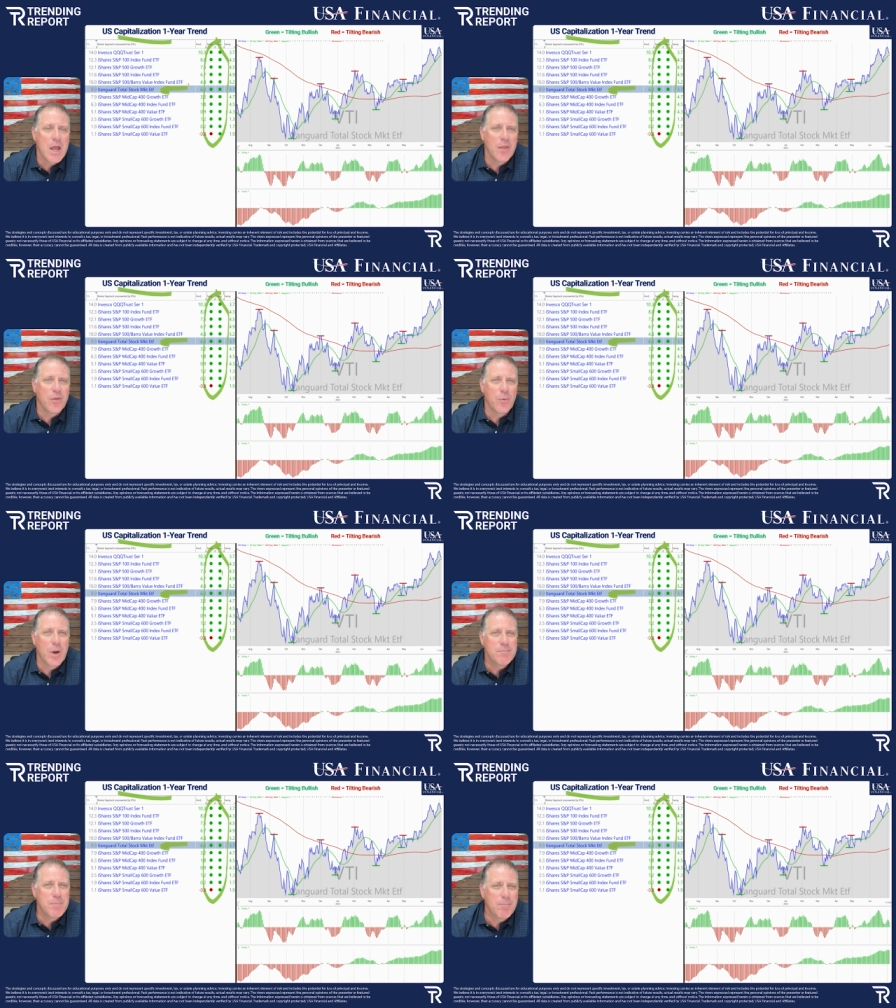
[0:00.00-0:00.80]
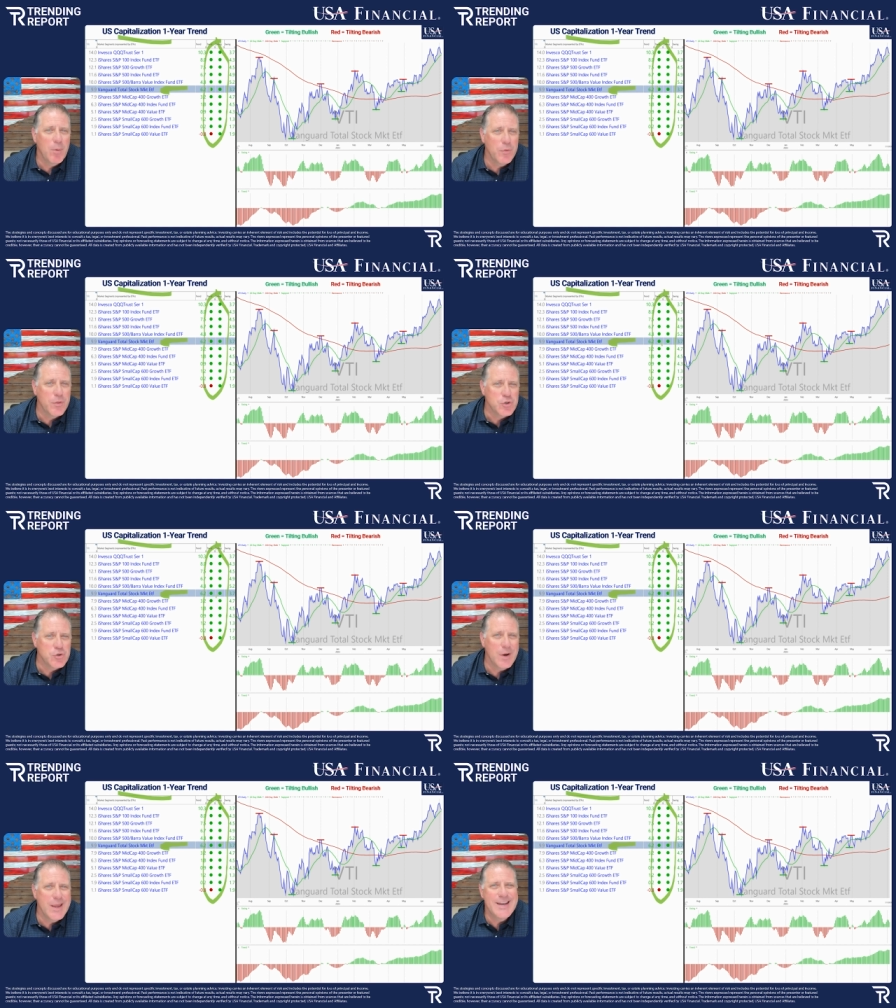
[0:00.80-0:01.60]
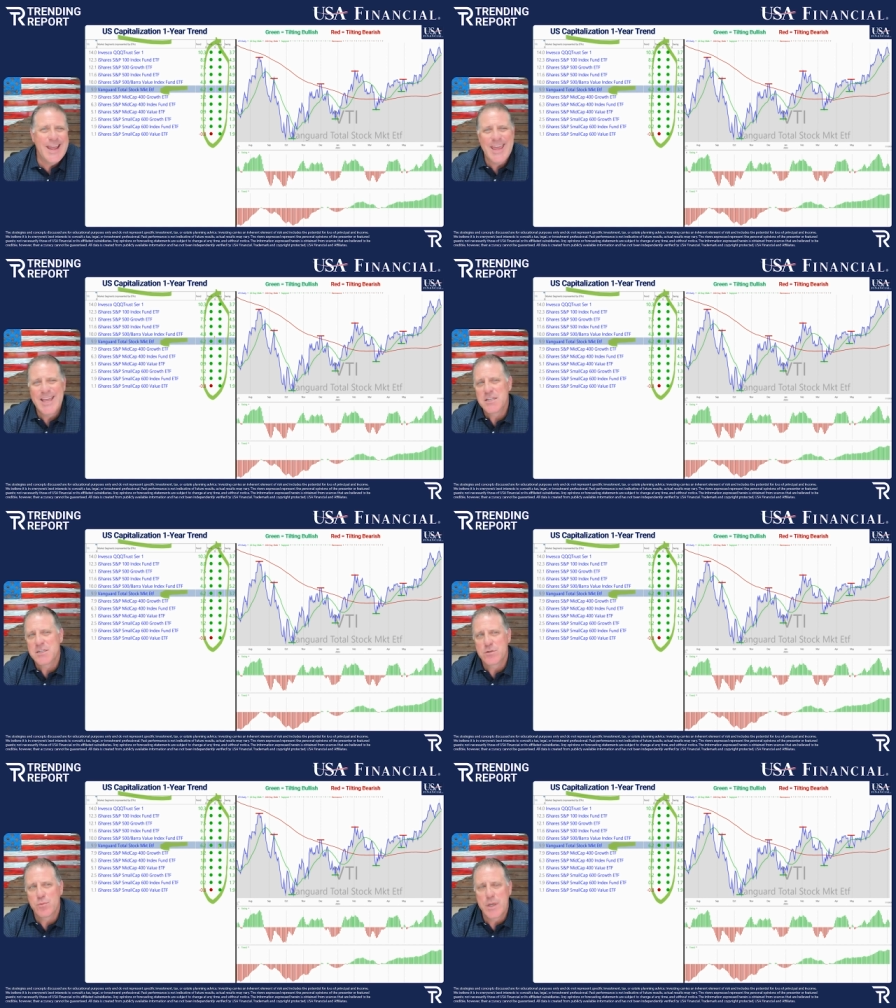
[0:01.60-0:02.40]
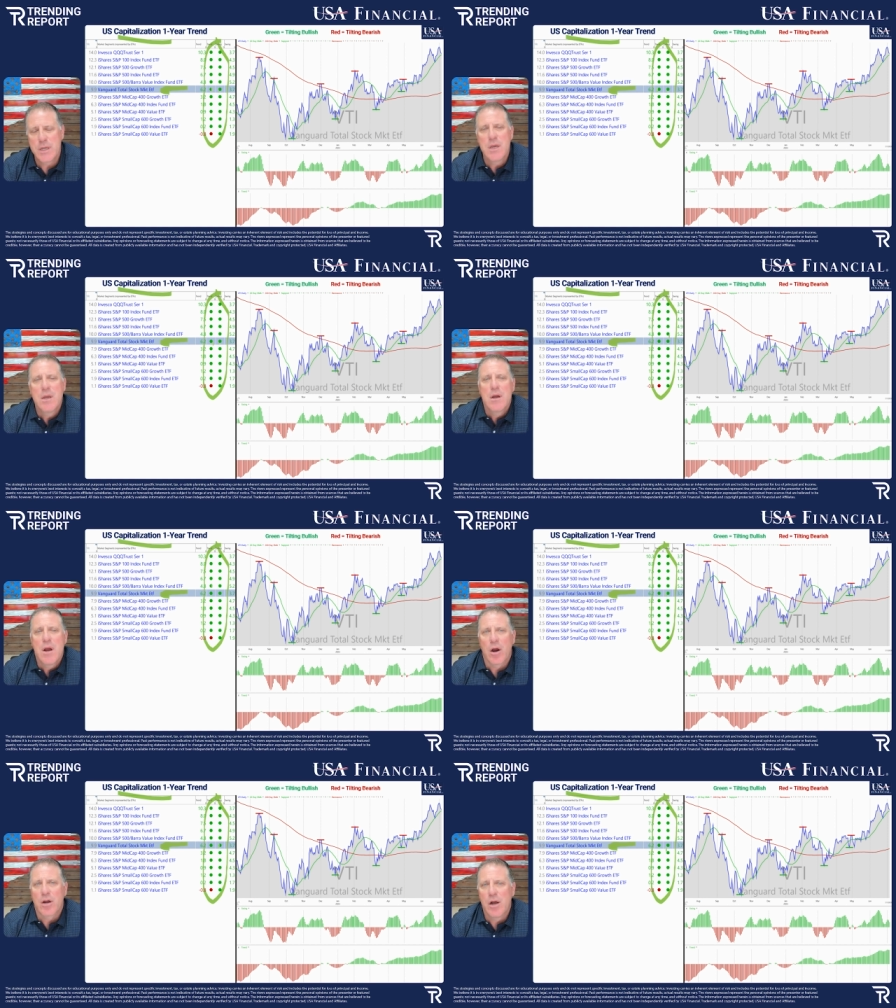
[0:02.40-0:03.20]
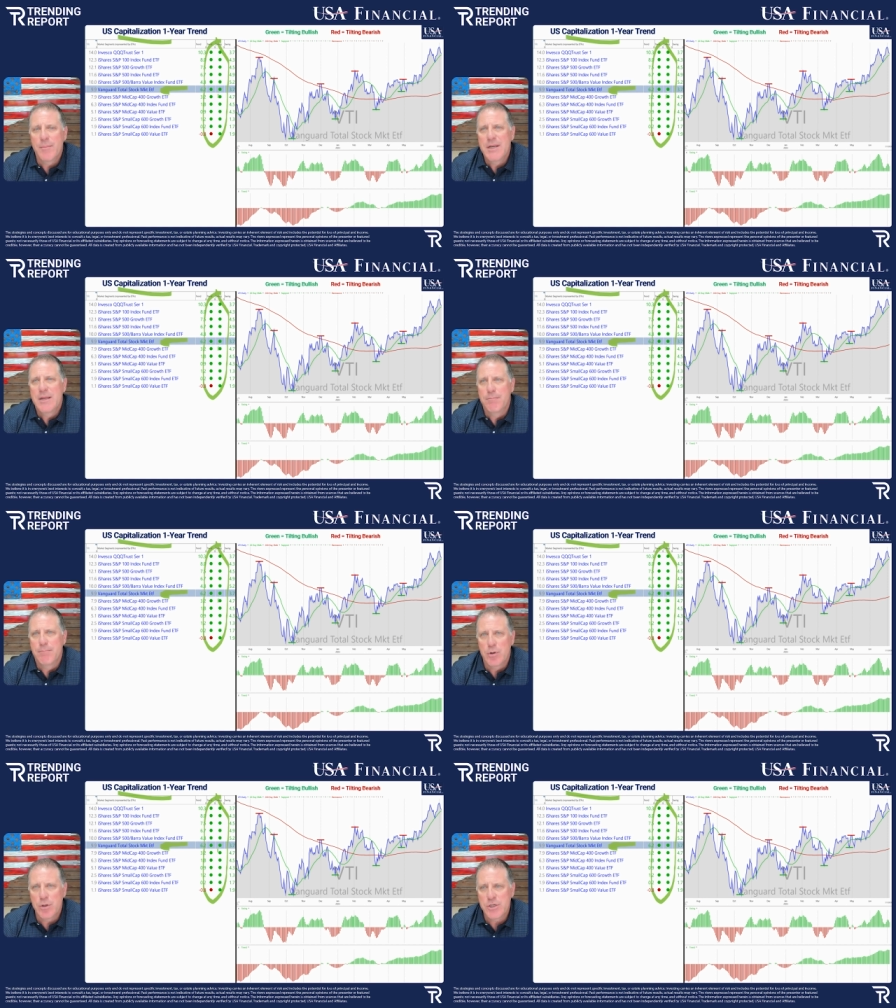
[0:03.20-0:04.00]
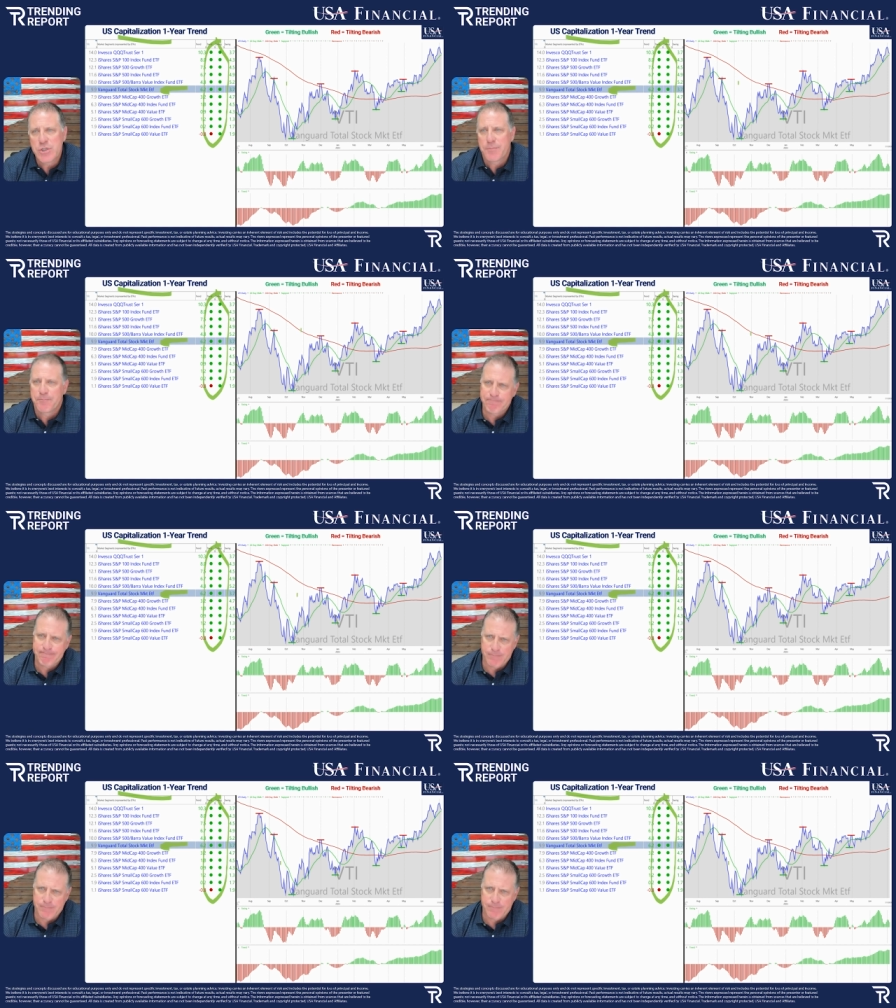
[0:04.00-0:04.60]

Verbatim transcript: on the right, but both the trend and the swing are coming in bullish.